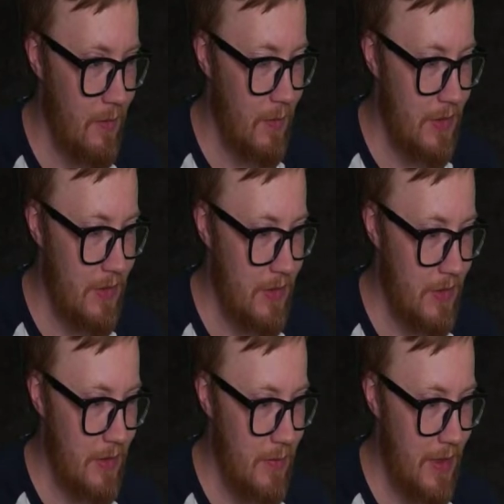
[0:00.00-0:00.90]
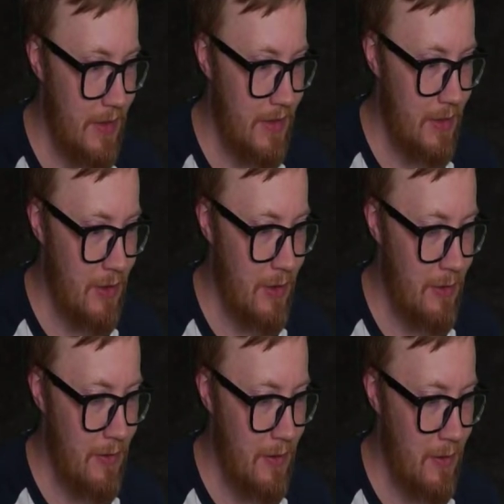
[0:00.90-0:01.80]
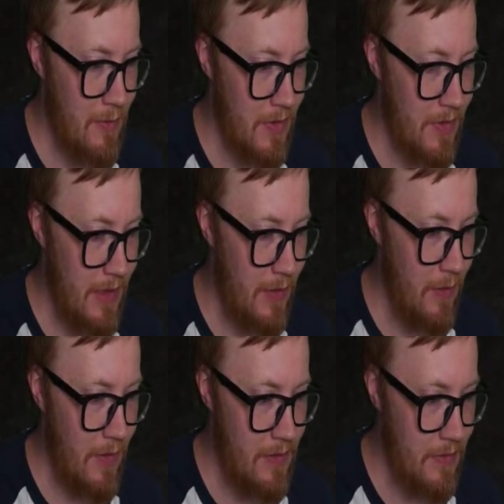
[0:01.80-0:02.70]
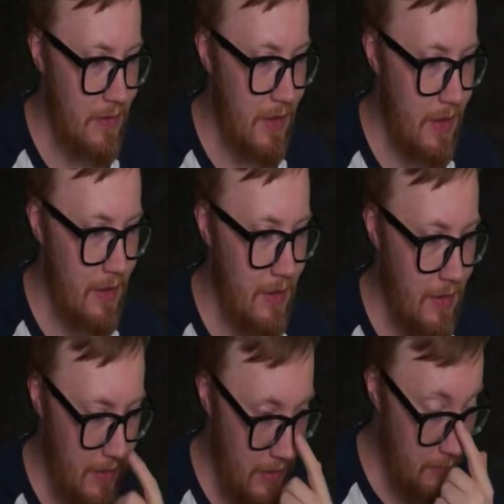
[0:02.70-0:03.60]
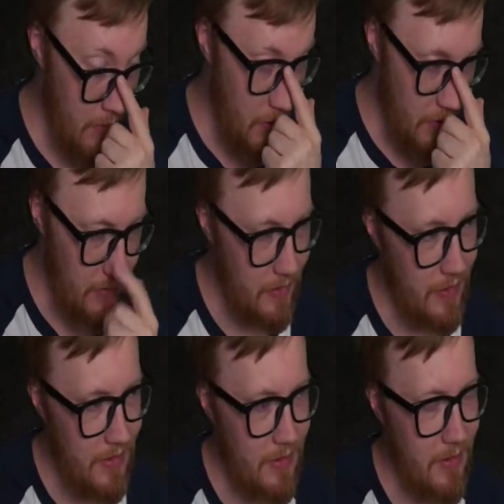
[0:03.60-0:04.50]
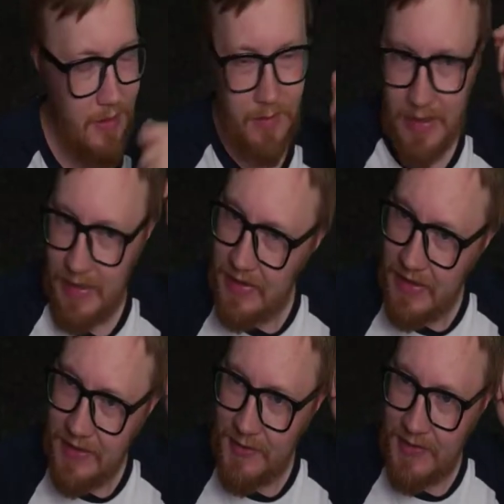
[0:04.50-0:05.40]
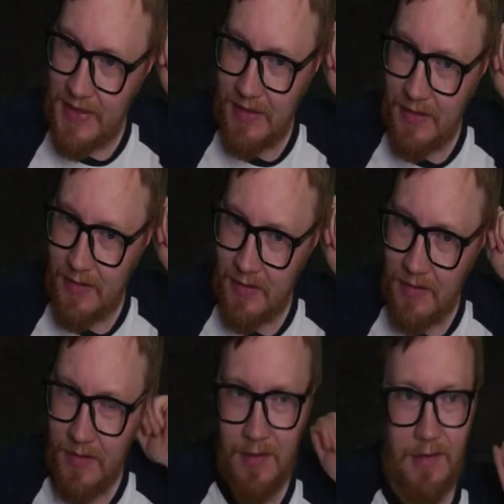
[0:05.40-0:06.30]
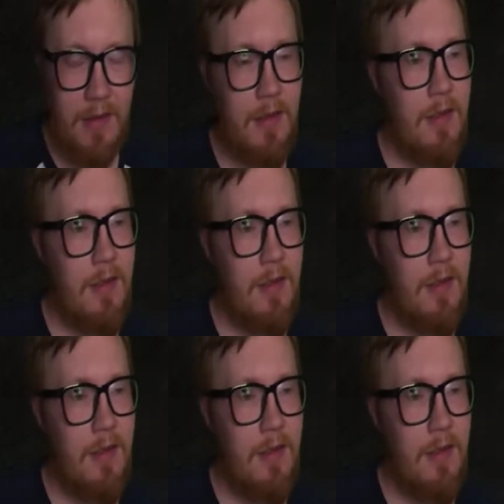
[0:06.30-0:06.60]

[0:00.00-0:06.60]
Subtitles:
which red is almost like orange and blue. So it's okay, it's interesting. Huh.